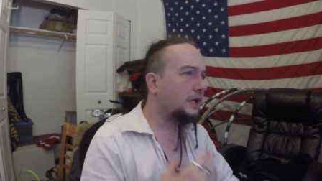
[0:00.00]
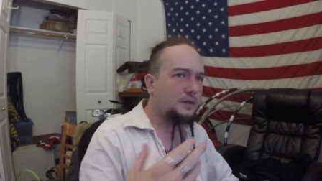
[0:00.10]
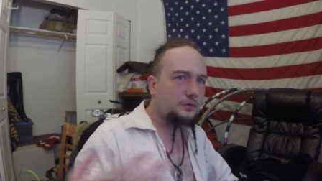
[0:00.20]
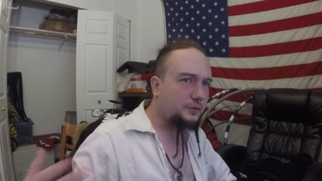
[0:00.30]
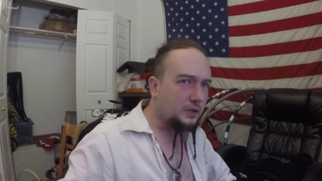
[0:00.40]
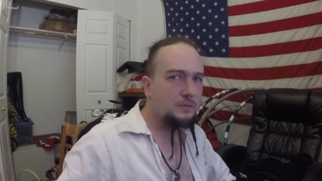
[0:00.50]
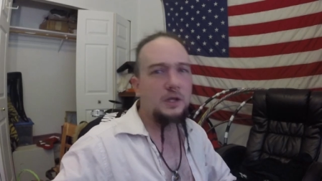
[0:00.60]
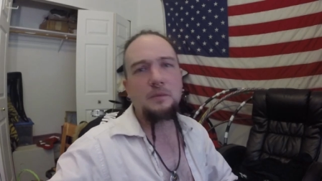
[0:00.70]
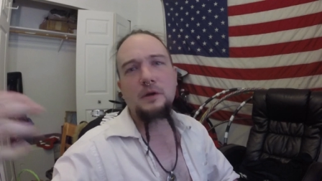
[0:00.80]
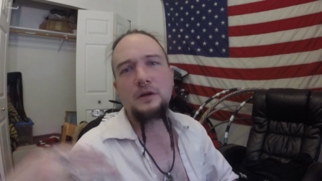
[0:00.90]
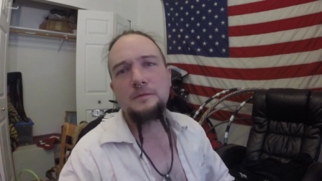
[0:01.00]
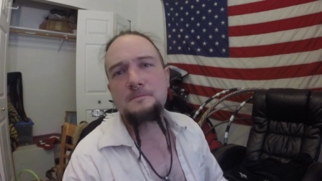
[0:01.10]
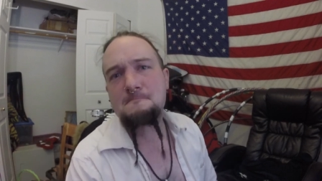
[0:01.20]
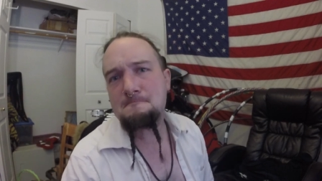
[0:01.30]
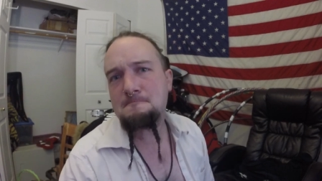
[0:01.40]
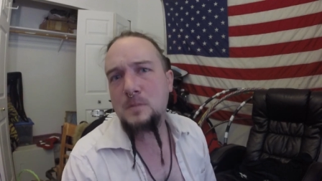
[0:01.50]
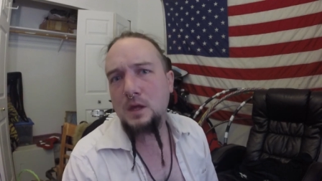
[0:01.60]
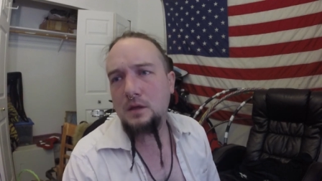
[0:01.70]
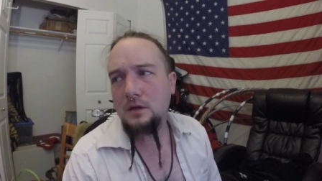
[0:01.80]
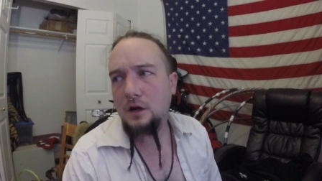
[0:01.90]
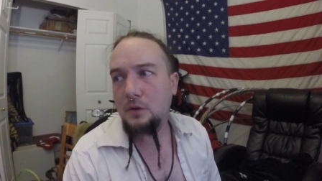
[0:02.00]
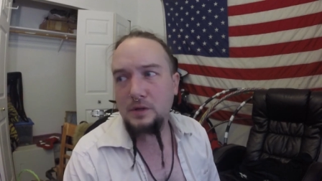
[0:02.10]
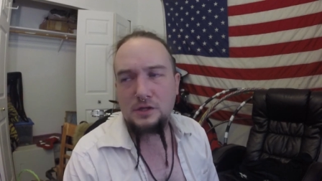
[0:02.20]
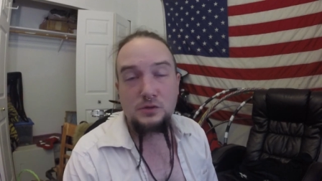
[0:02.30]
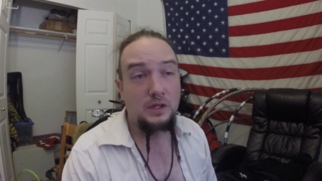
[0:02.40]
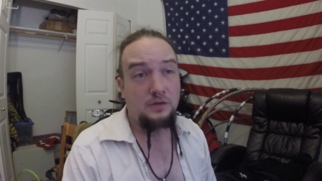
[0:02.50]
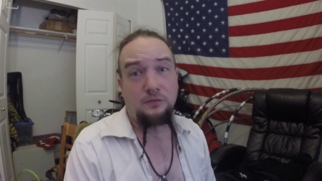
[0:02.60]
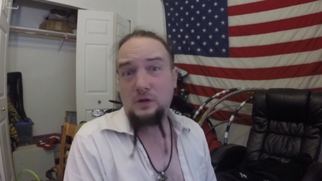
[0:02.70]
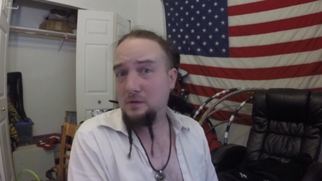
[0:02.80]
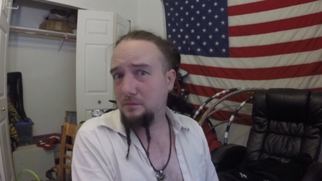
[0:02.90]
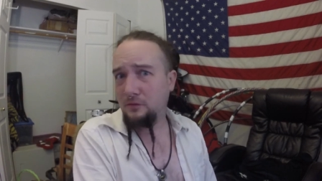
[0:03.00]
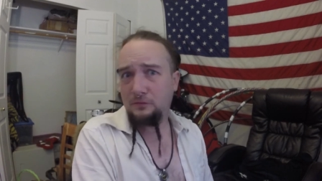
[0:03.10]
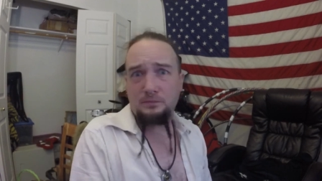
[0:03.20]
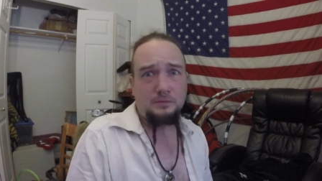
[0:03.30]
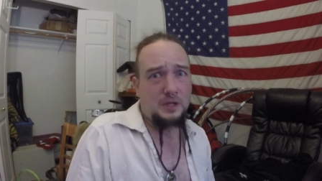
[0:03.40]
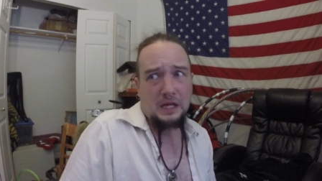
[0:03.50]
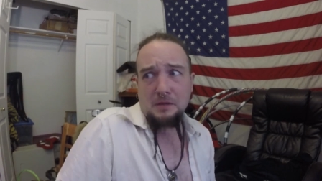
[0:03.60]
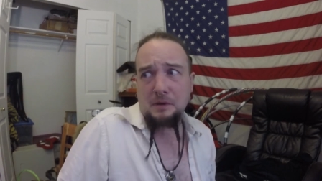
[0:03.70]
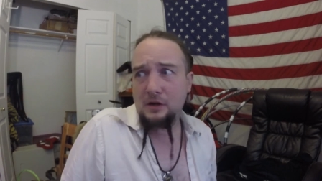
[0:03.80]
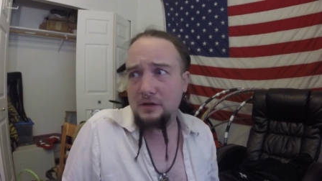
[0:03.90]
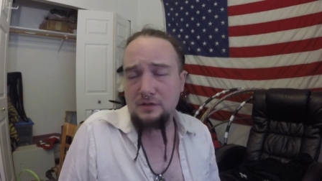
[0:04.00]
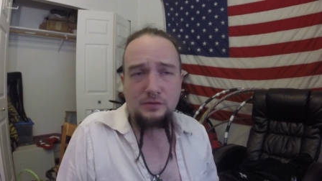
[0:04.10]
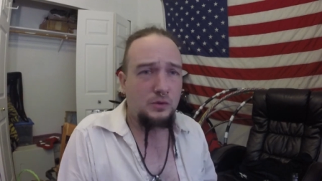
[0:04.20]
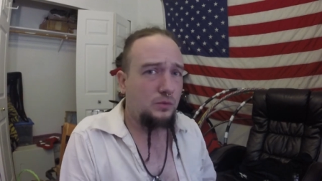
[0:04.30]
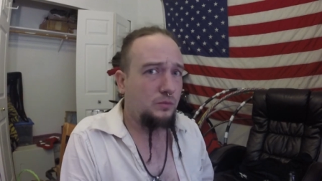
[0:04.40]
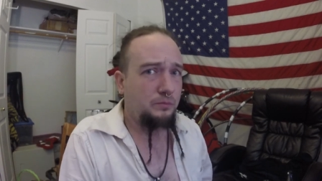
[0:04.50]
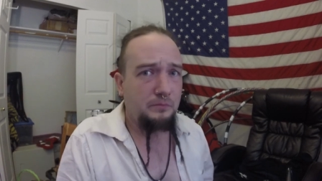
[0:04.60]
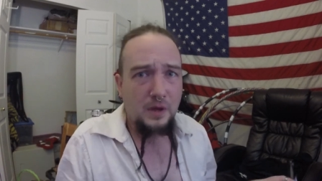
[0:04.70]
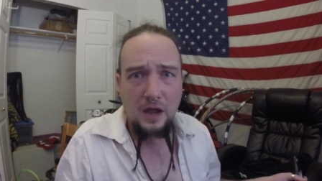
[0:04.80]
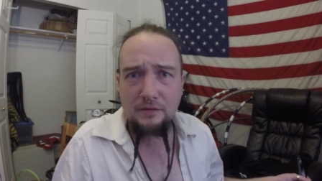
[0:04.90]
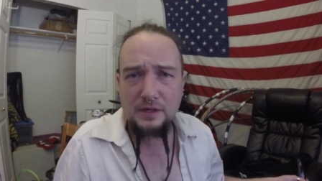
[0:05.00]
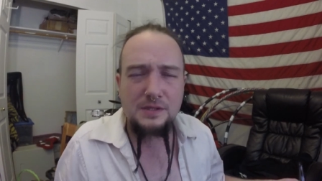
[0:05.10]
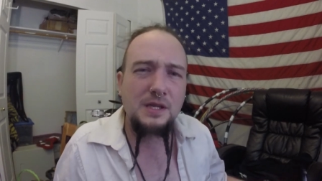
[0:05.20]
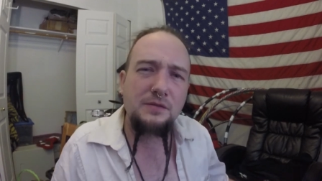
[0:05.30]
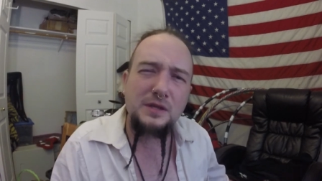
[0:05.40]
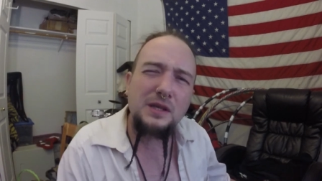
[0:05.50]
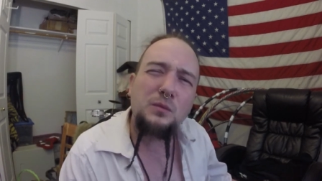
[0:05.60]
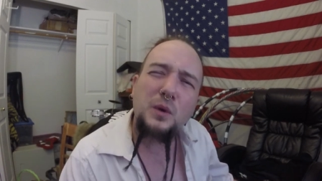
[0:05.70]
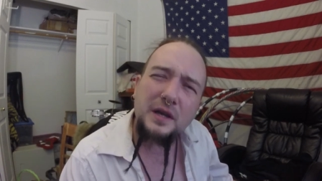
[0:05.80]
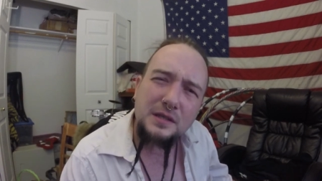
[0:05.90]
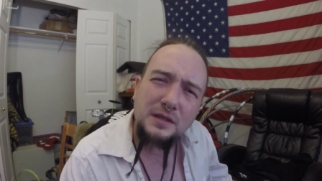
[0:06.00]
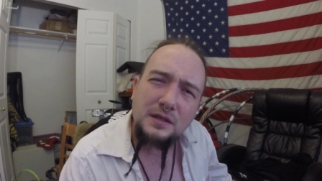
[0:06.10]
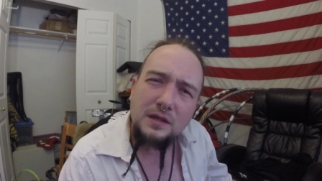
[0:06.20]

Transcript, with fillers: Like the freedom to get married? Are we going to trade the freedom of getting married to having safety? What?